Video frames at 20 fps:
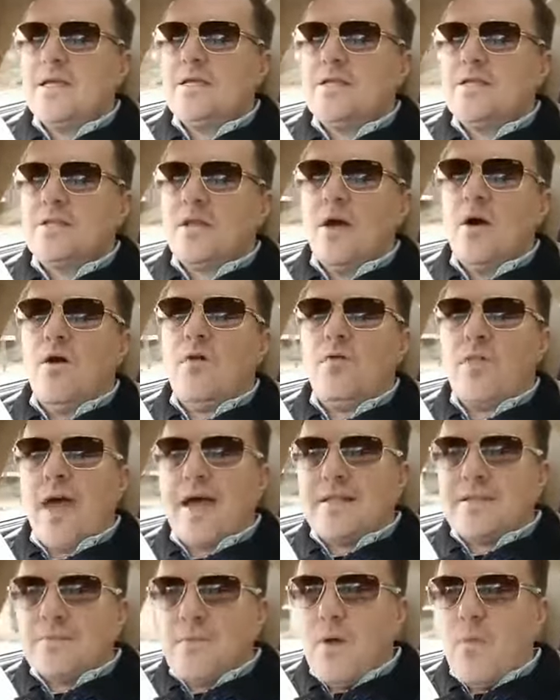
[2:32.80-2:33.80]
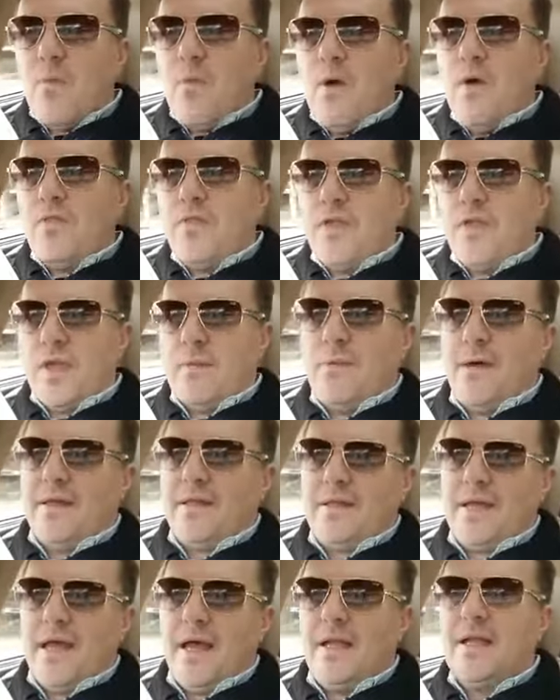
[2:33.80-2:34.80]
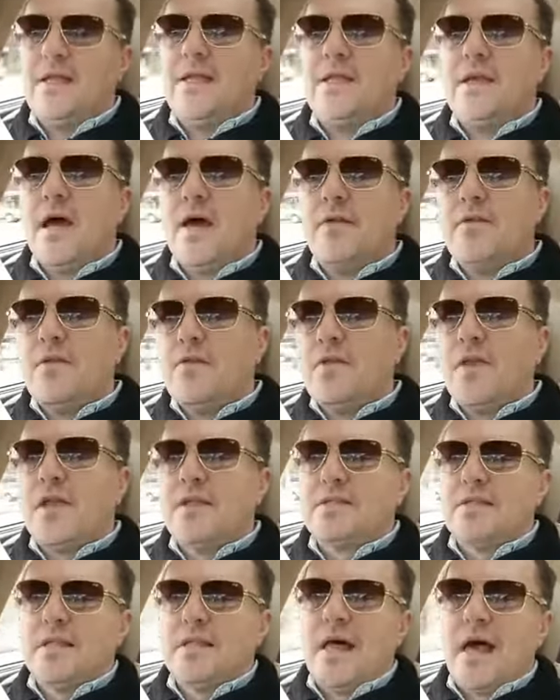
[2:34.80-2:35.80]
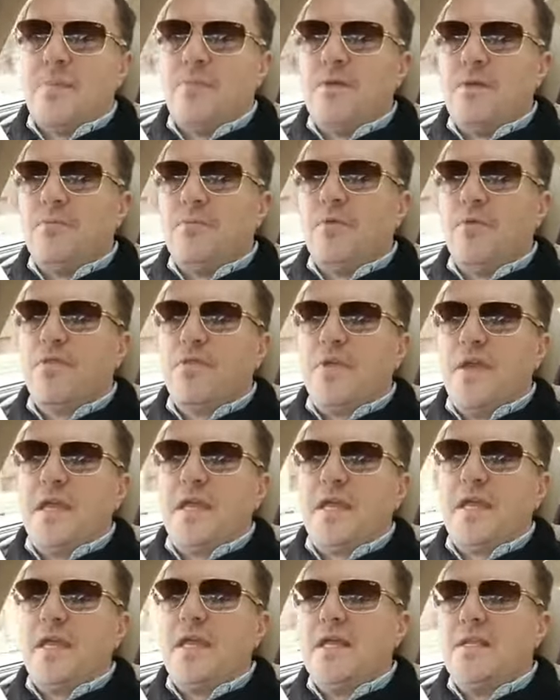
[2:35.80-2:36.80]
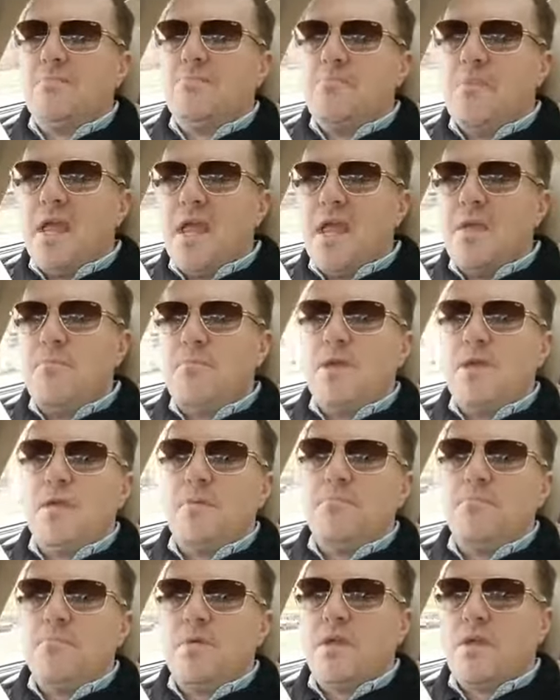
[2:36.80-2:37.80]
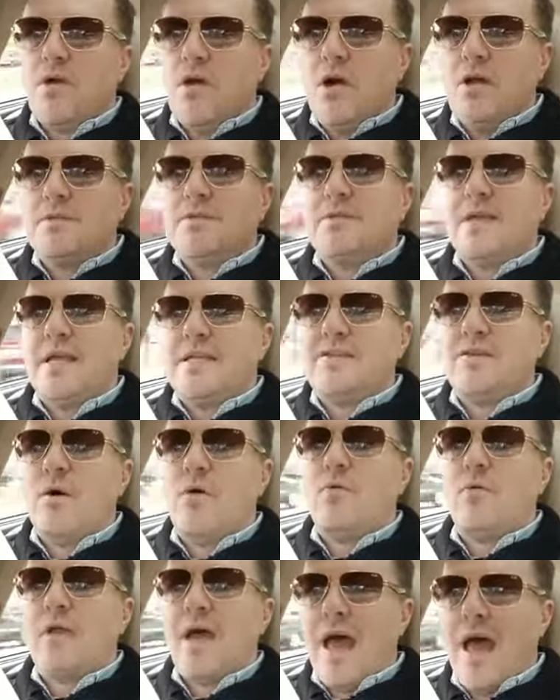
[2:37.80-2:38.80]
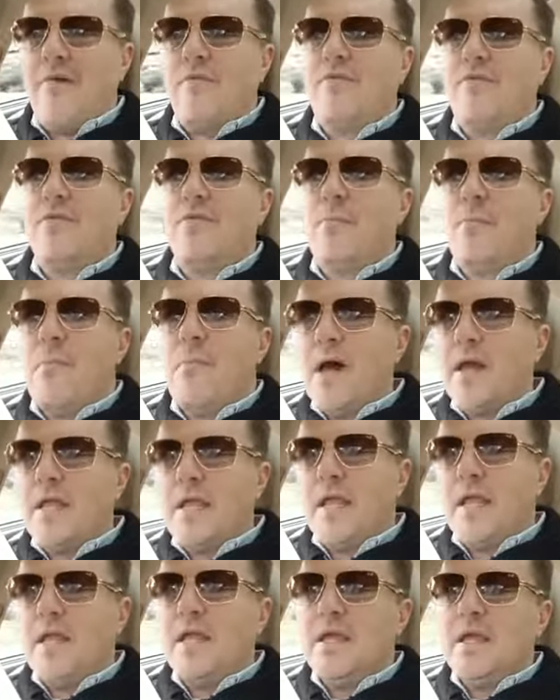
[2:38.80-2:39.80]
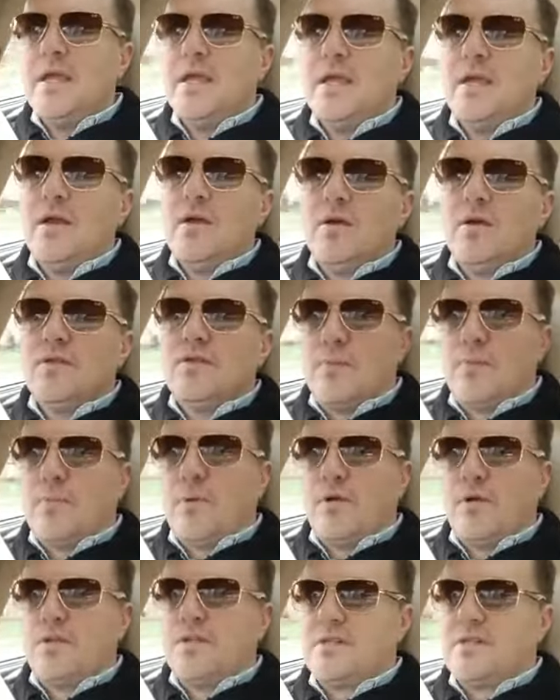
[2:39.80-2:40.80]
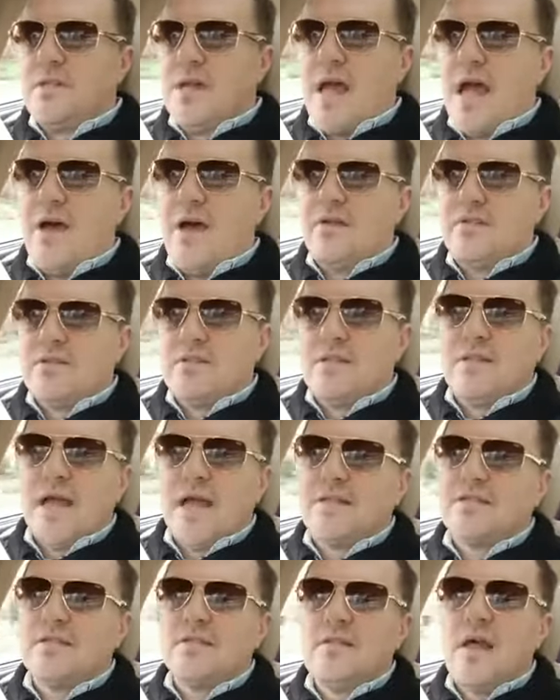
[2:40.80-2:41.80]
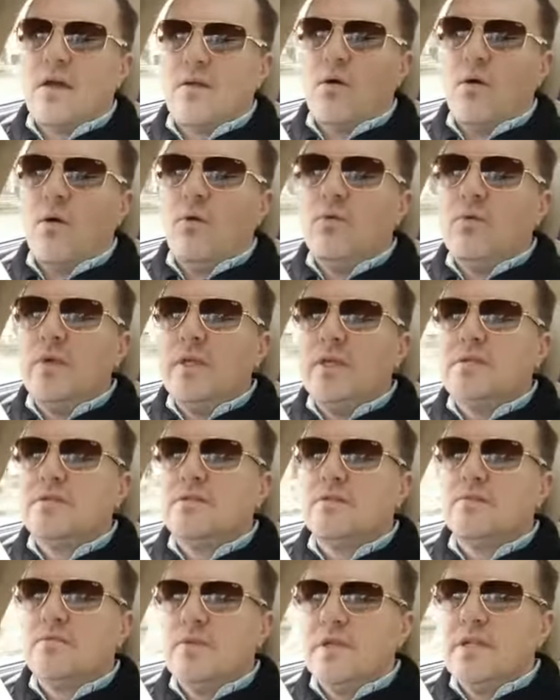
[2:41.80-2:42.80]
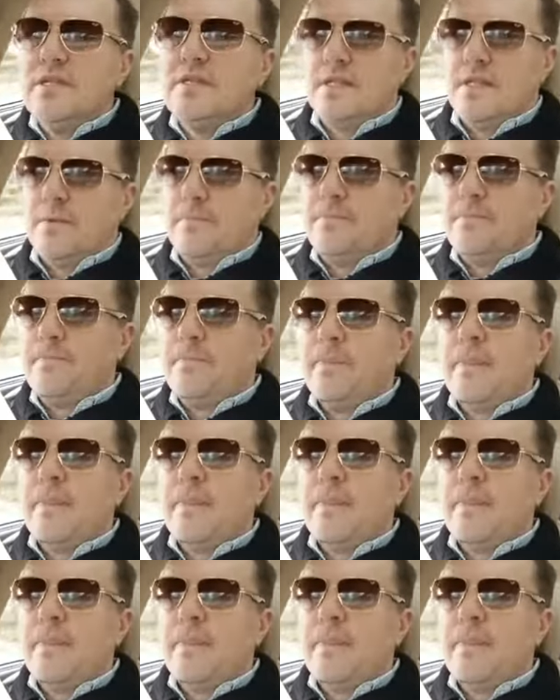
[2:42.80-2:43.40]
So that's my one thing about that. The other thing is, a lot of people think it may be because they don't have the money to purchase the house. That's not always the reason.